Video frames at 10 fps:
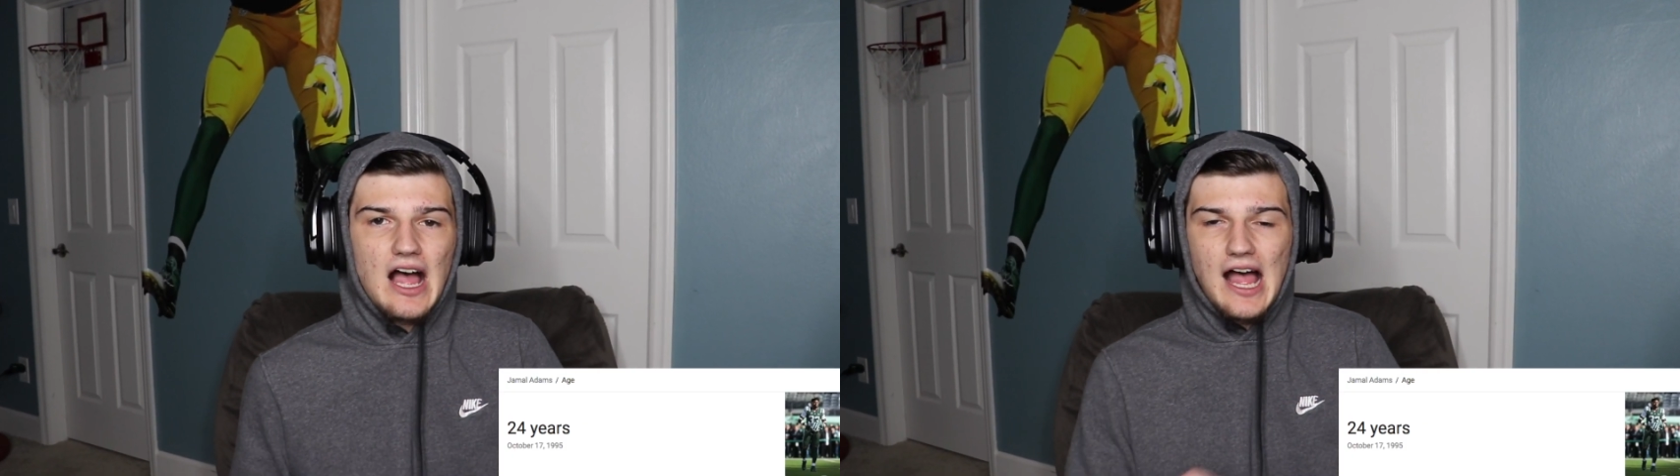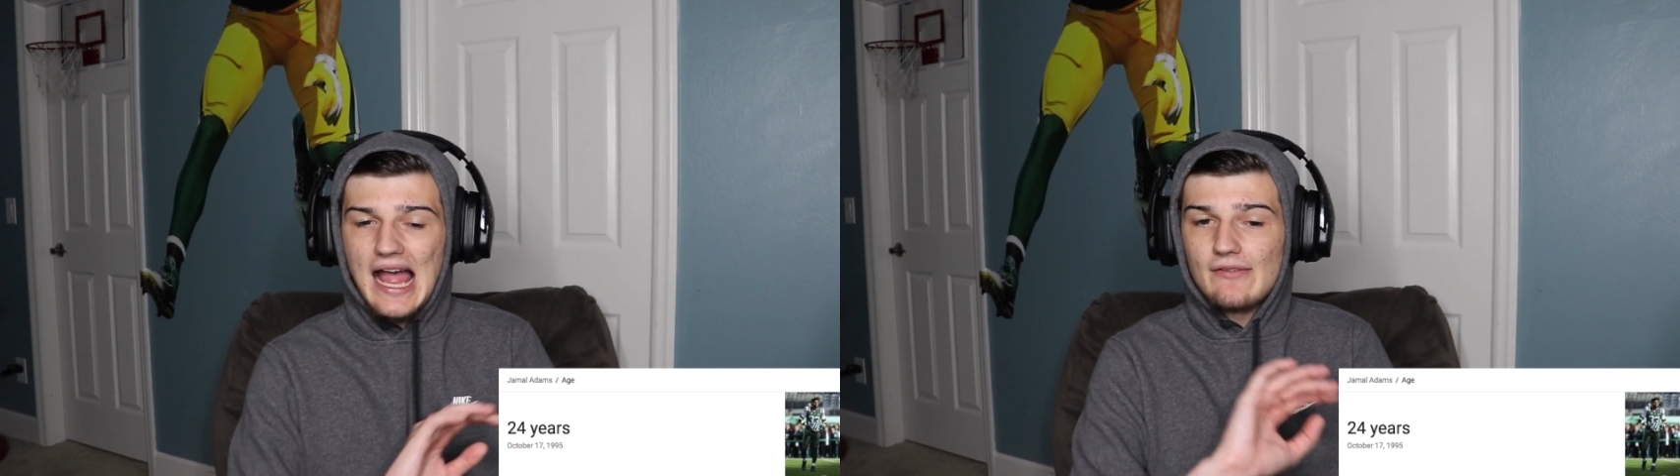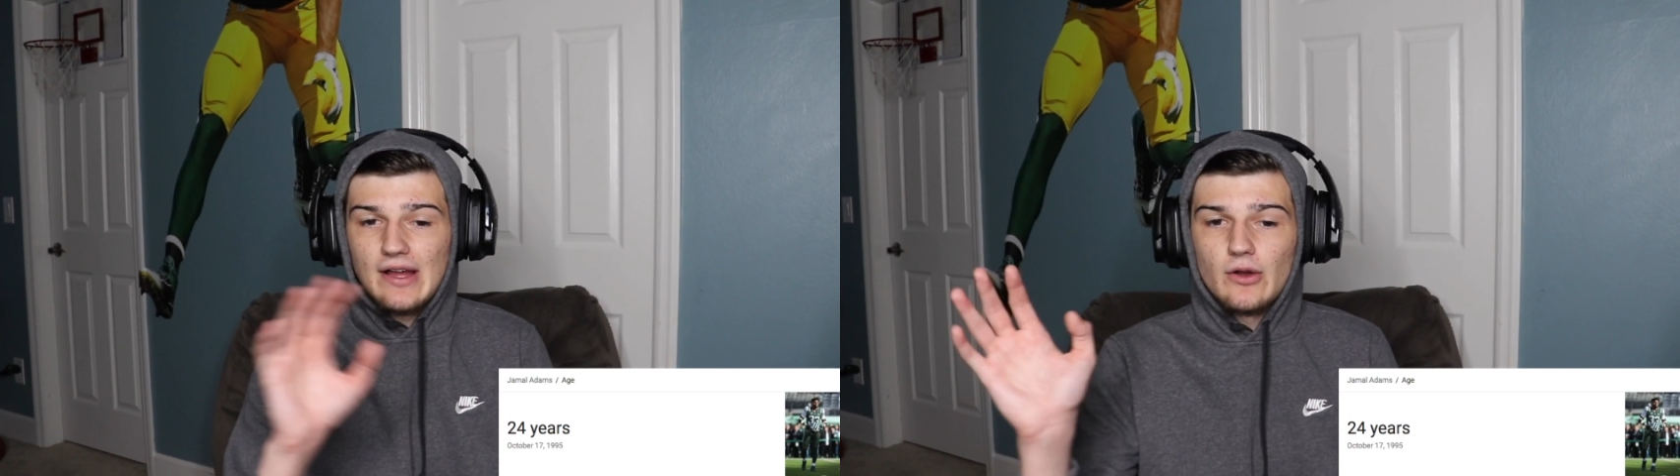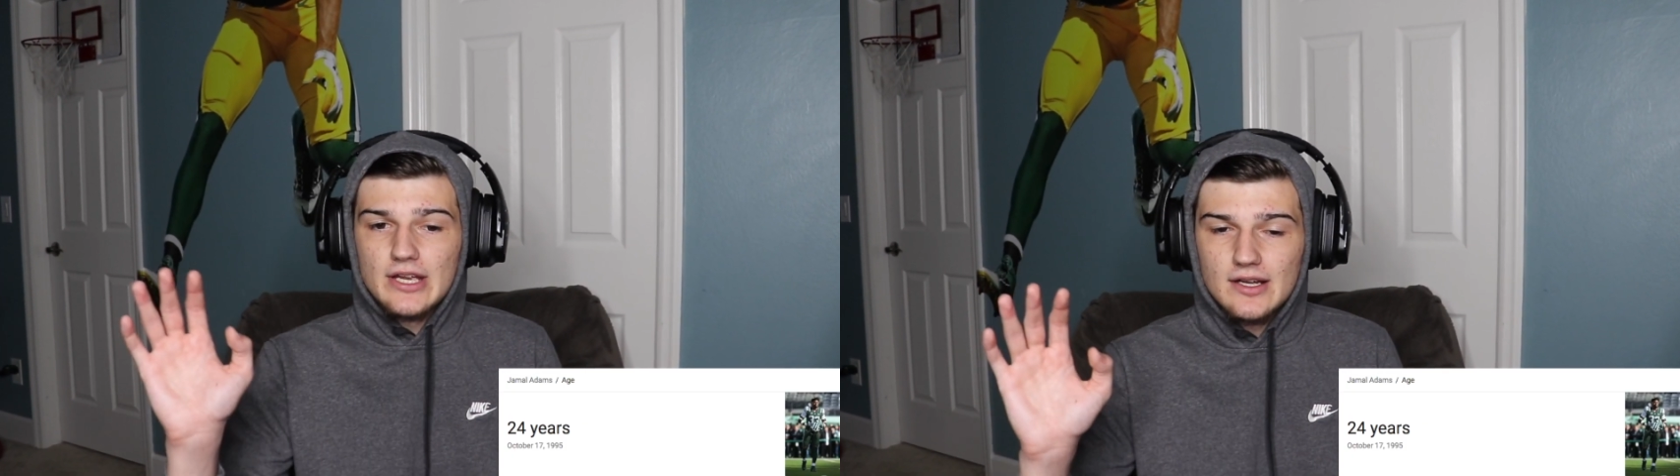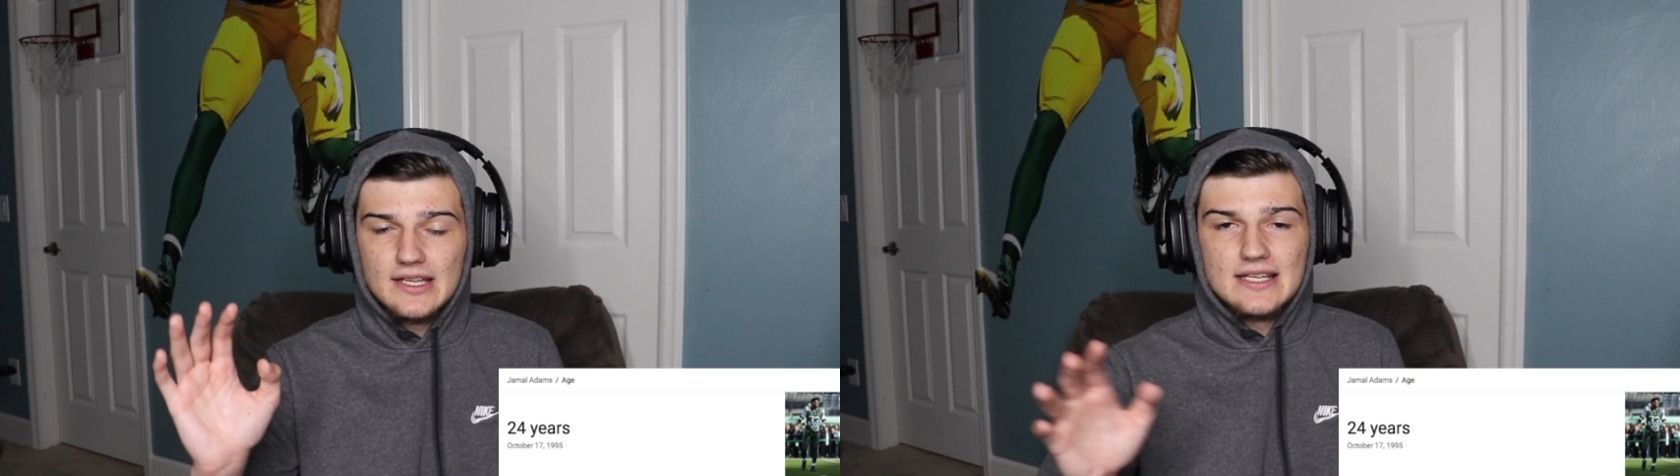I'll have how
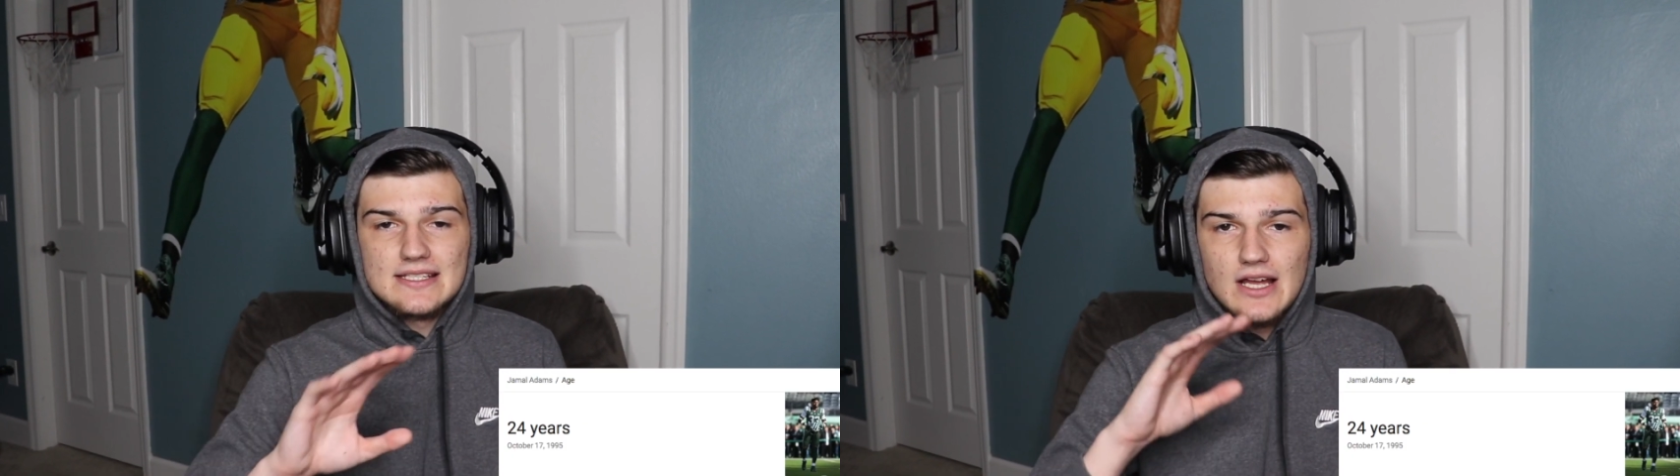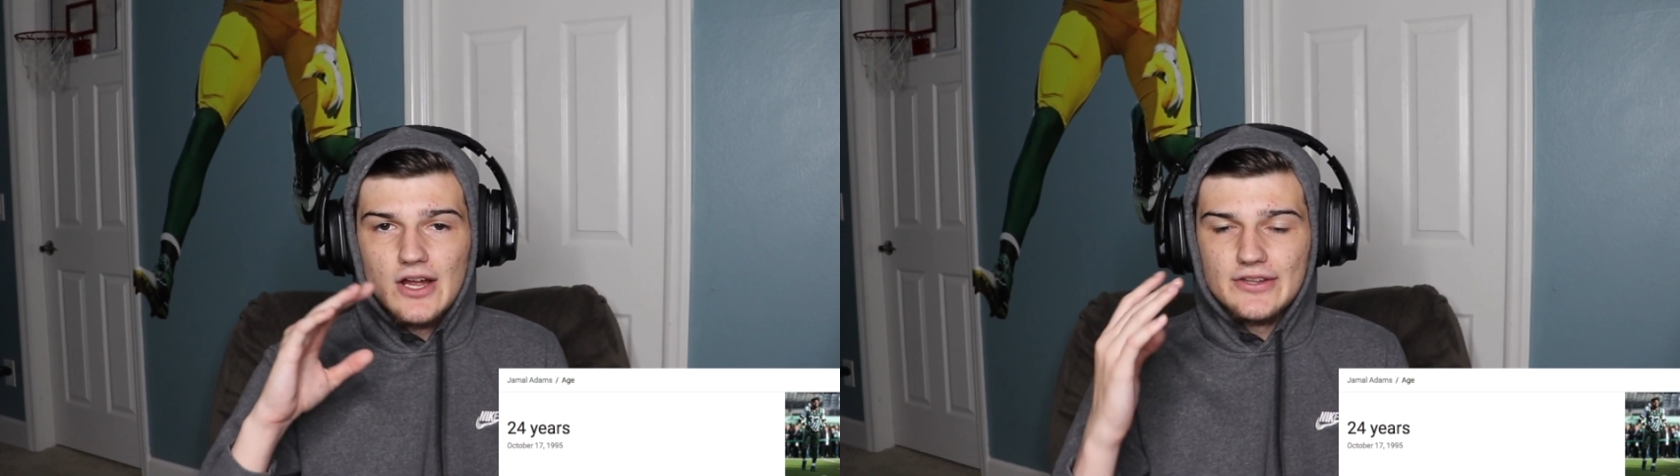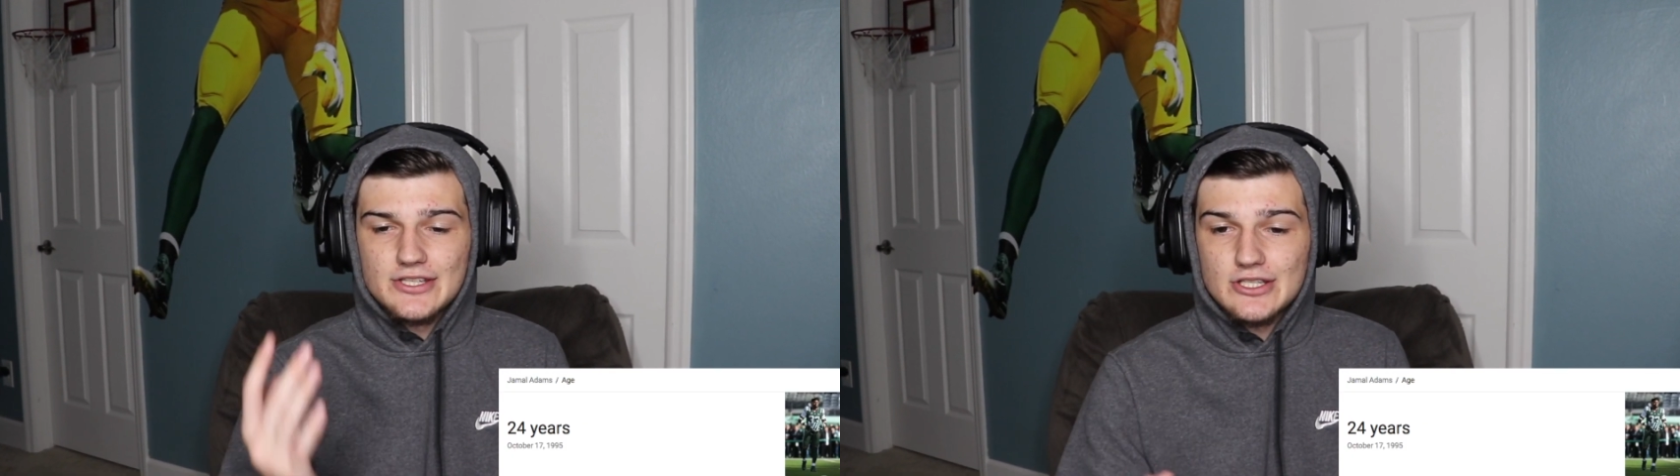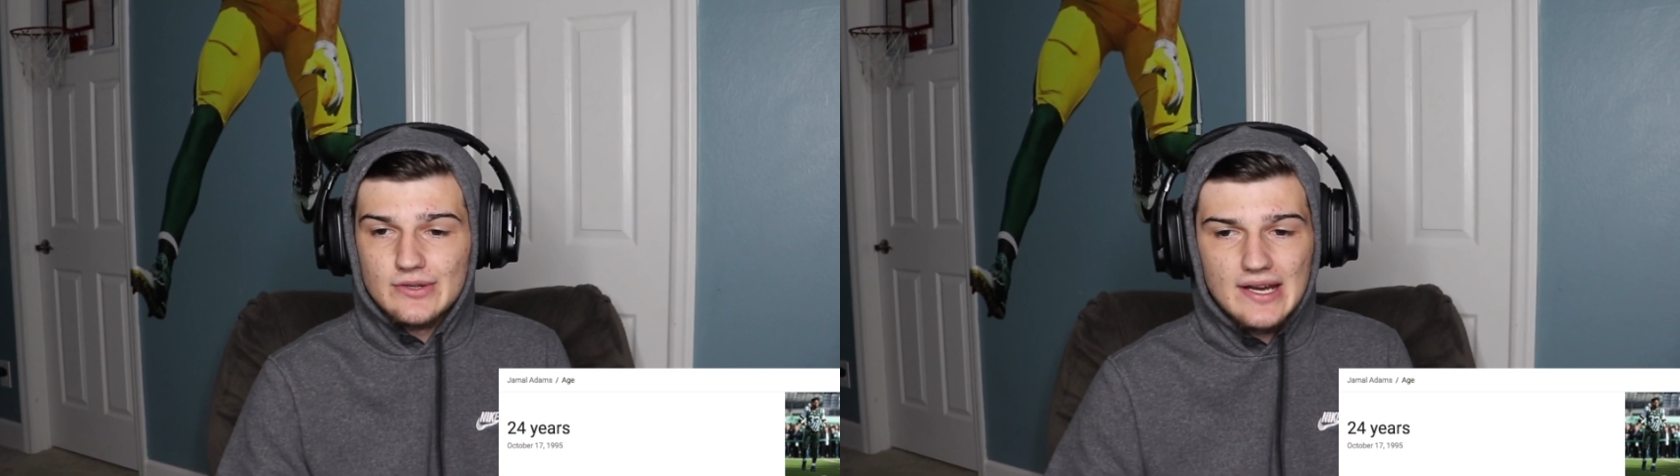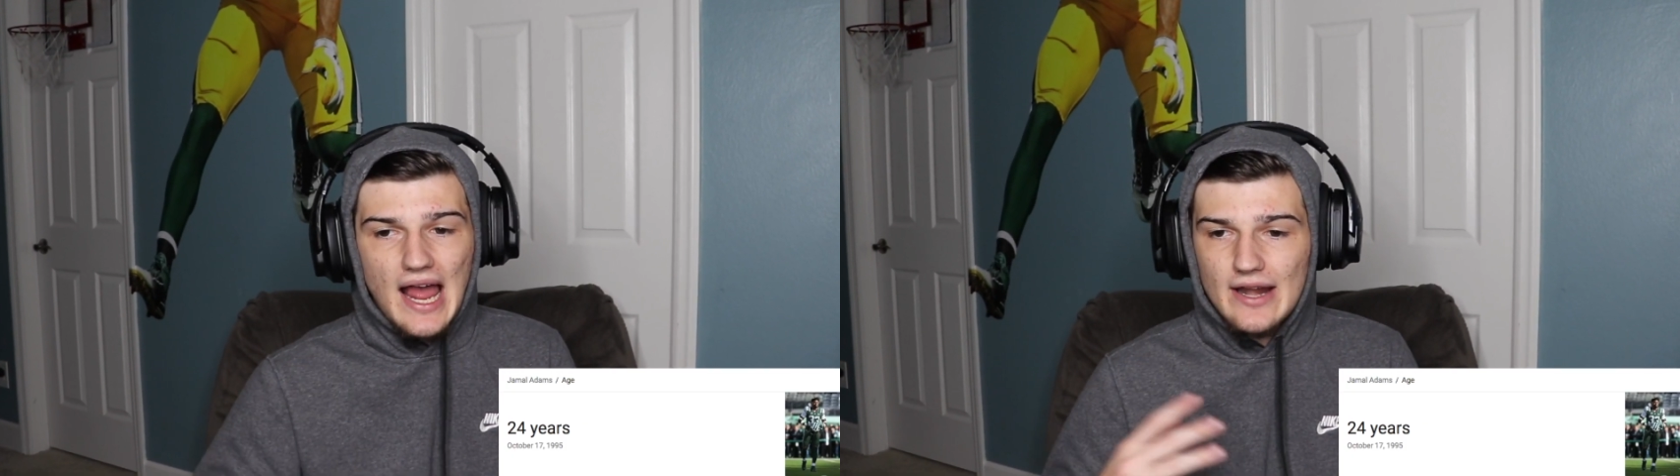young he is on the screen.